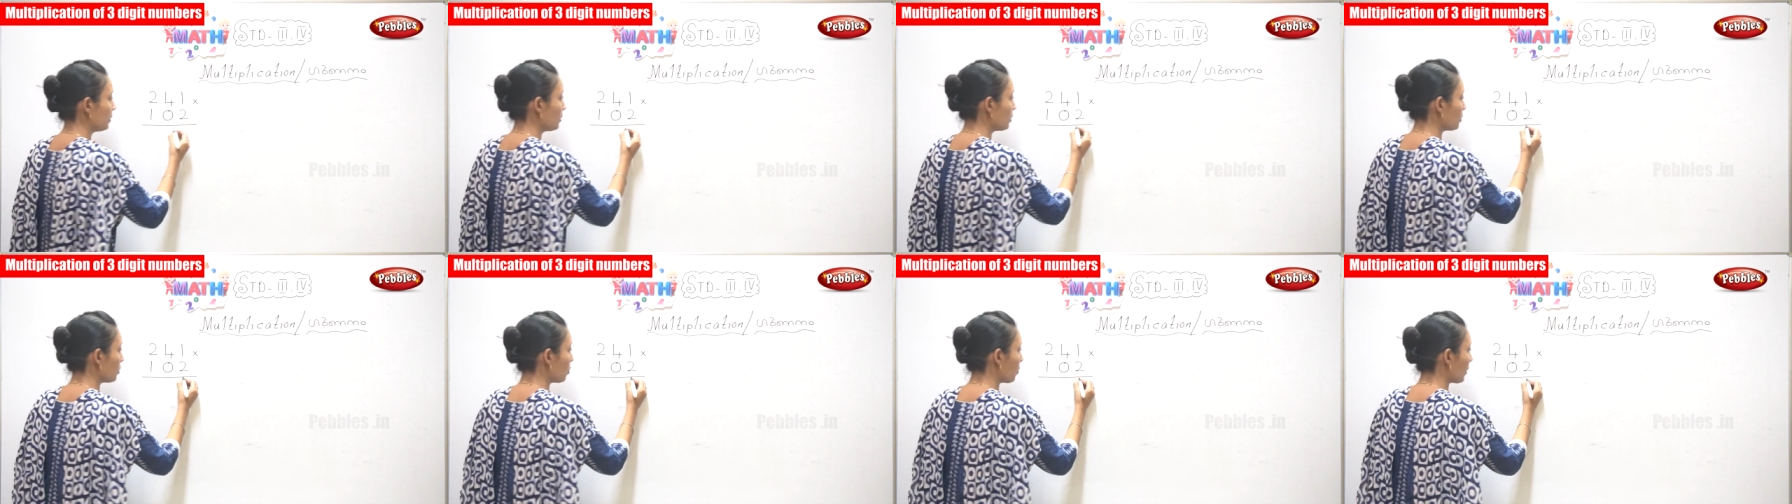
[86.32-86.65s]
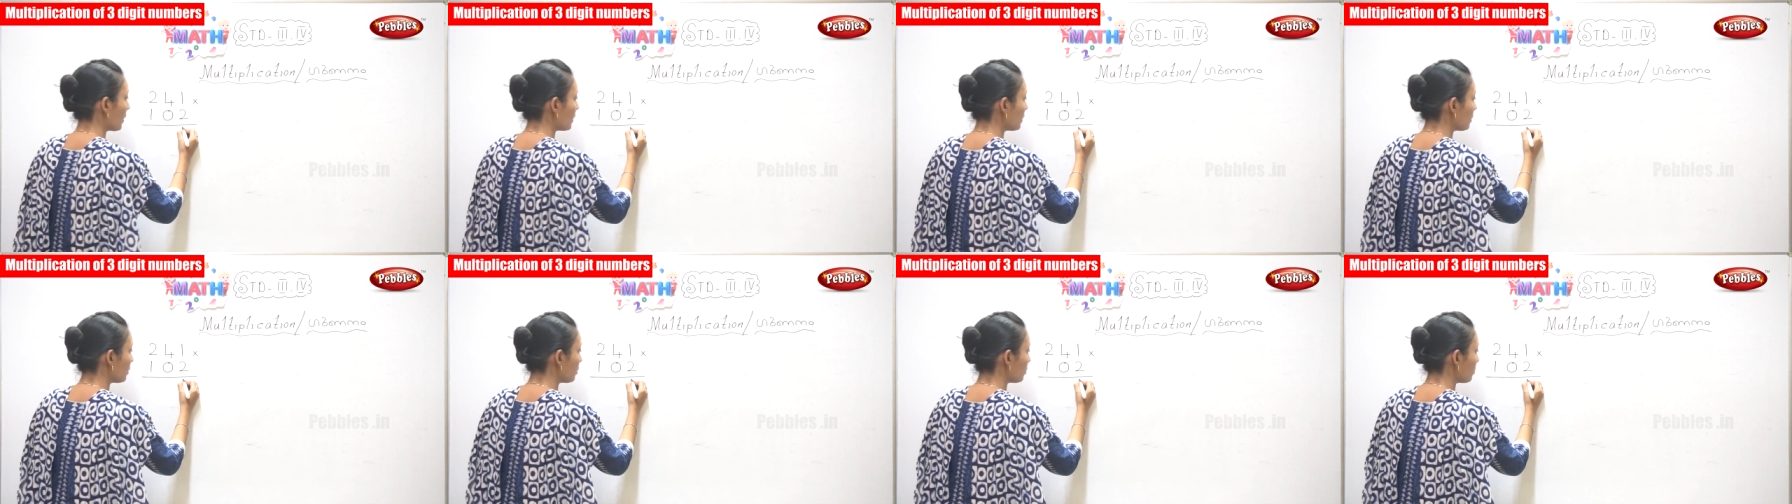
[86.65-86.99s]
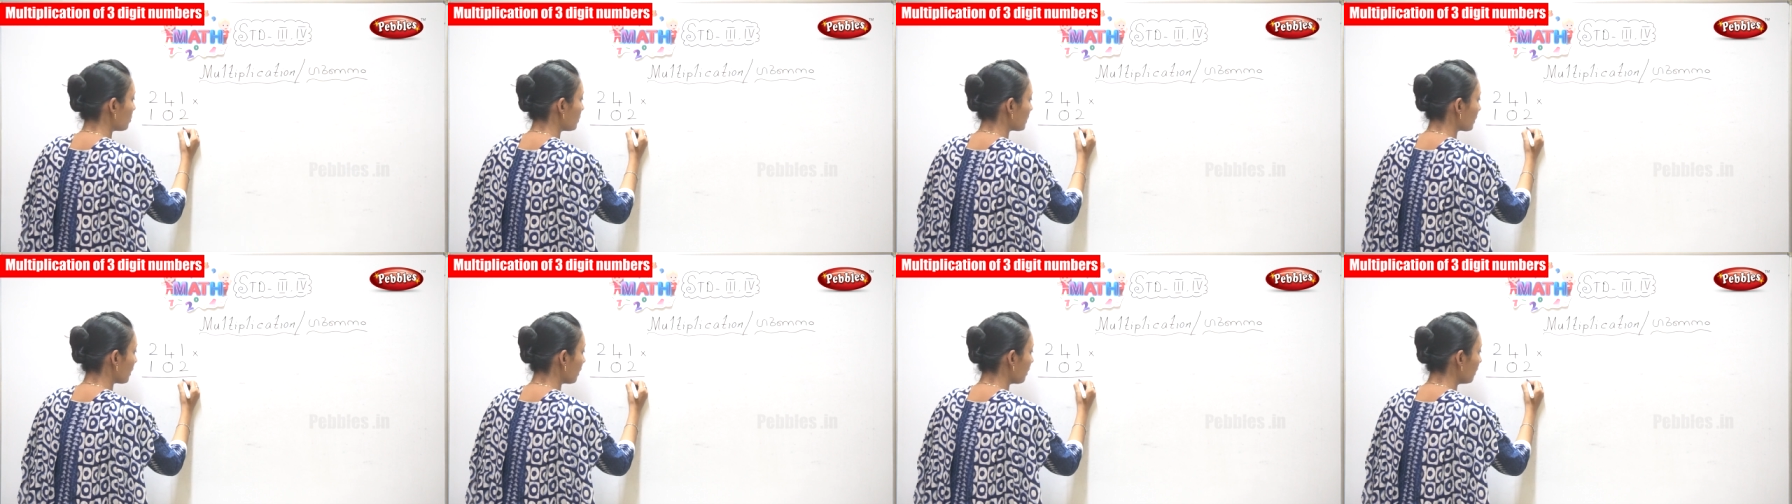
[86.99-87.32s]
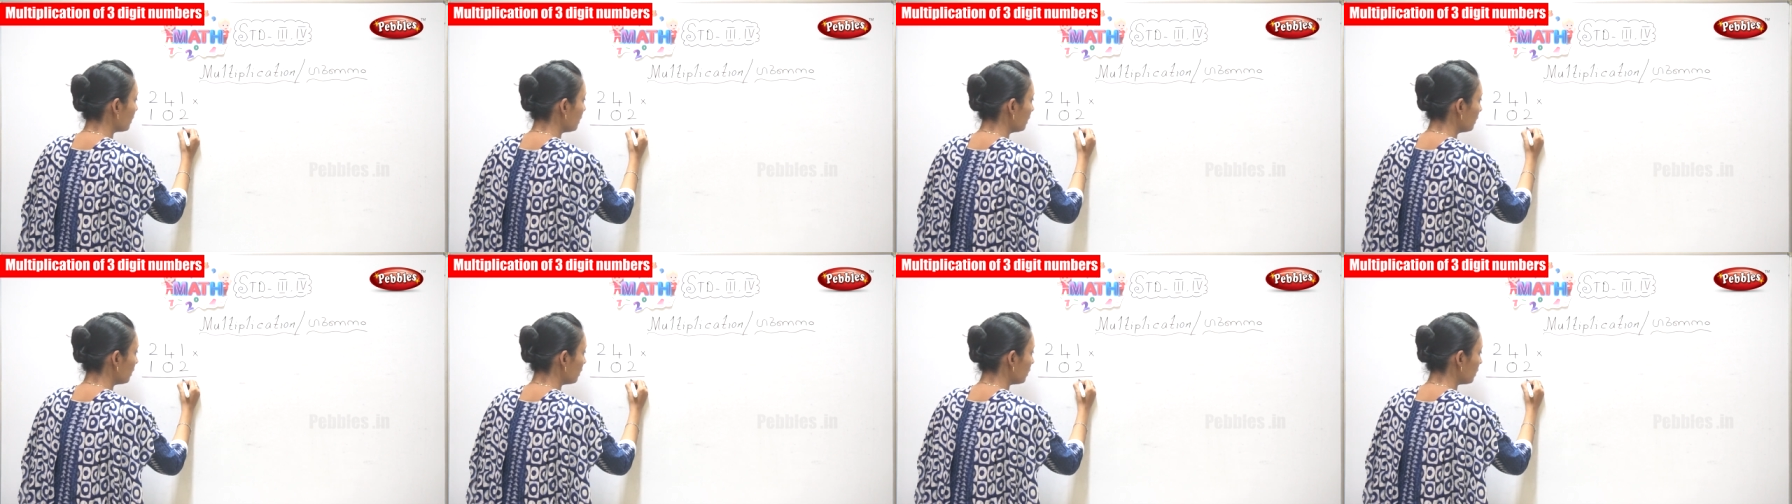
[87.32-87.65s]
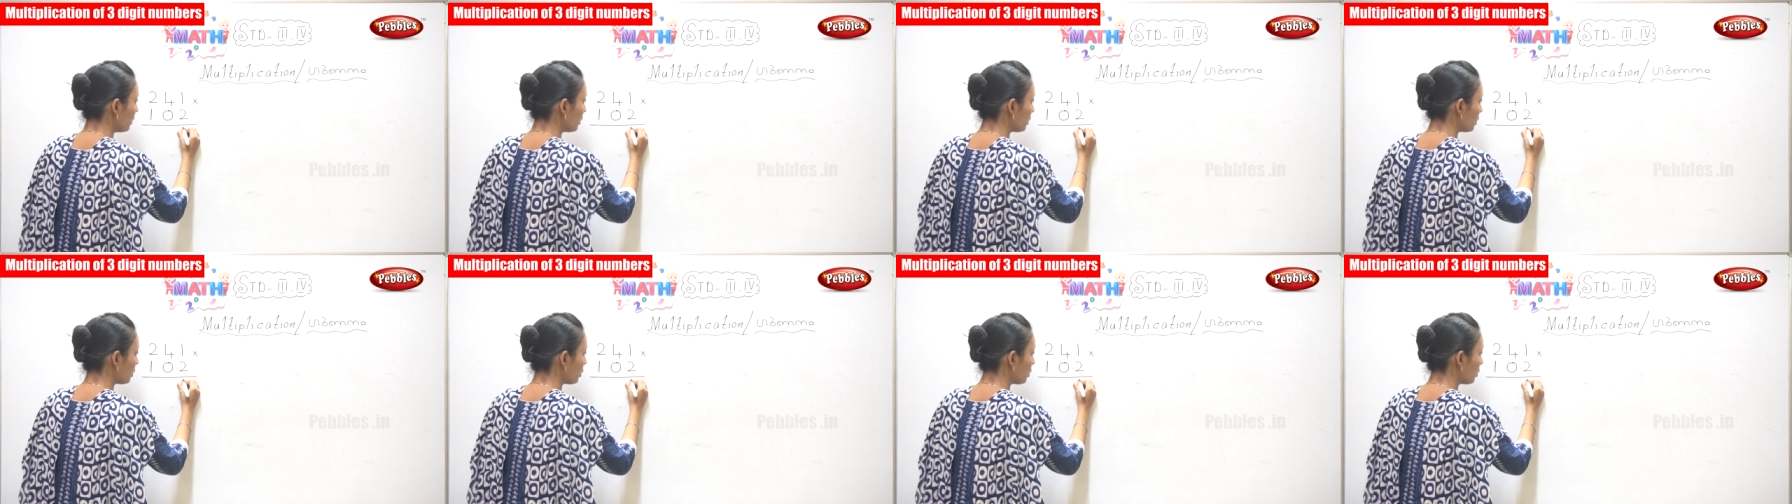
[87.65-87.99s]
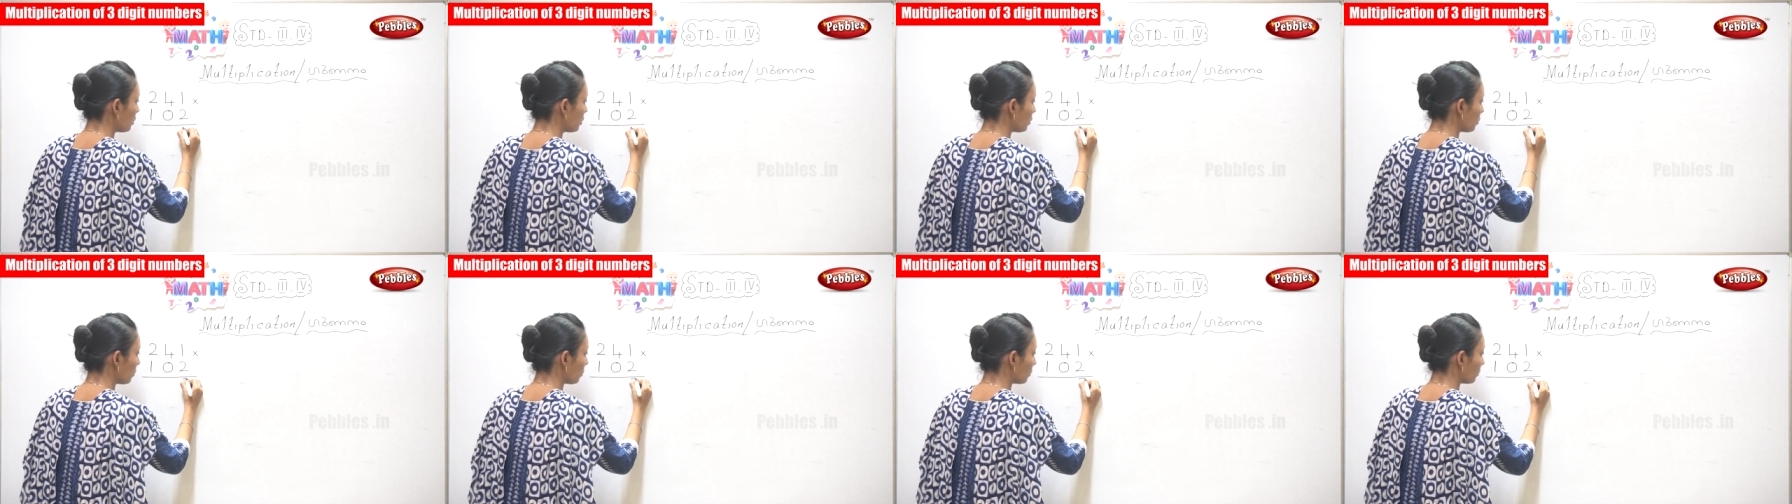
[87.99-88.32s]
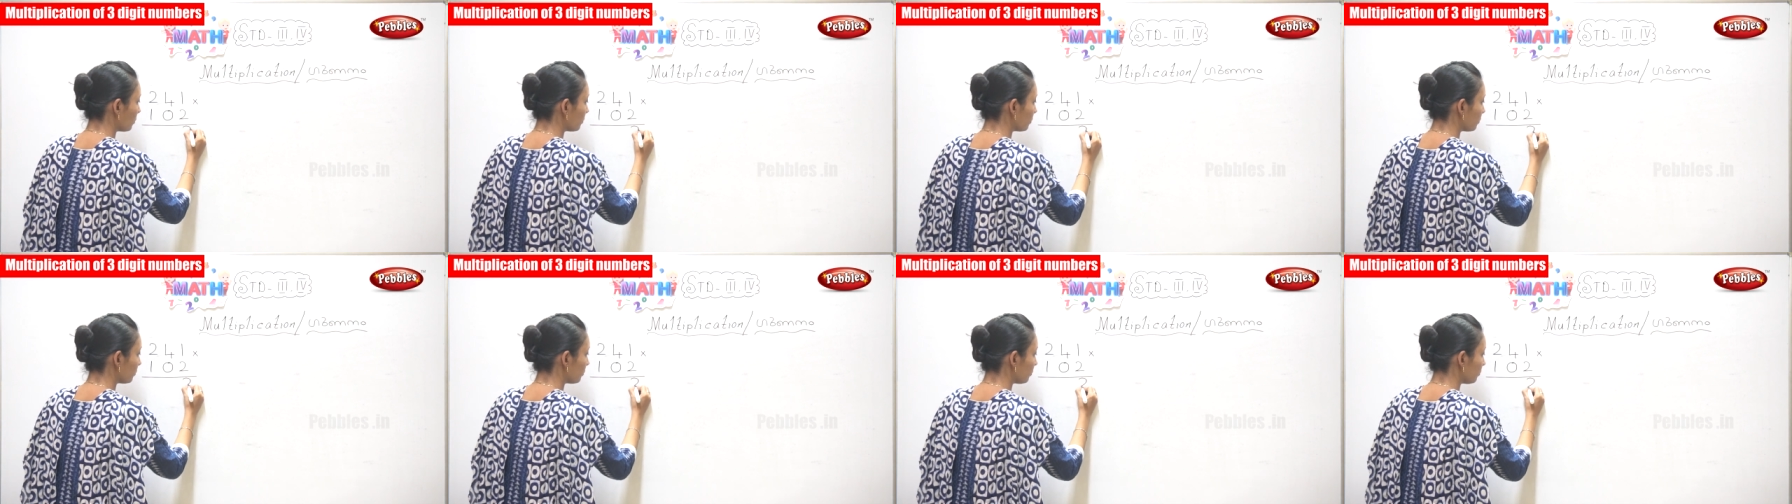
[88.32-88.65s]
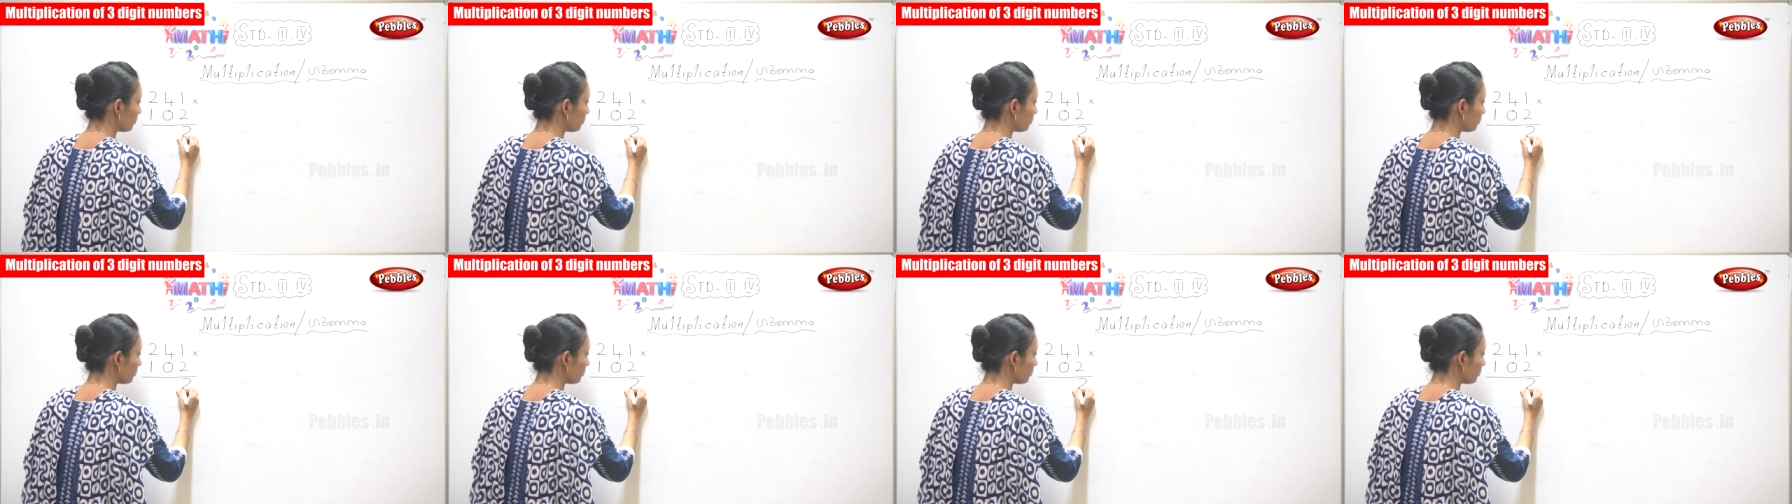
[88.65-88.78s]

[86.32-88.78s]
so 1 2s are 2.